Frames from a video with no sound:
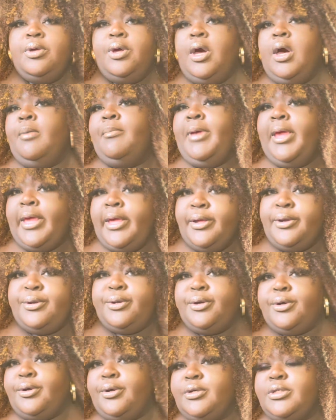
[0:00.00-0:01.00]

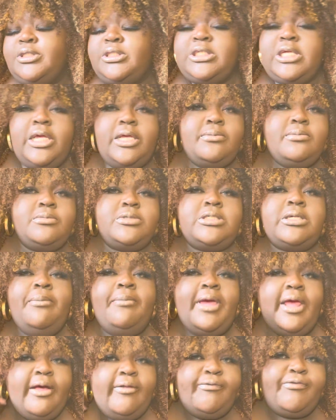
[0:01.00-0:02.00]
Amanda or Sam
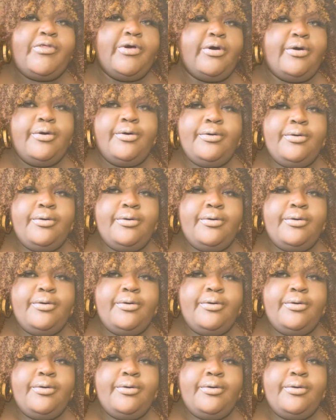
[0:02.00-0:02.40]
Samantha.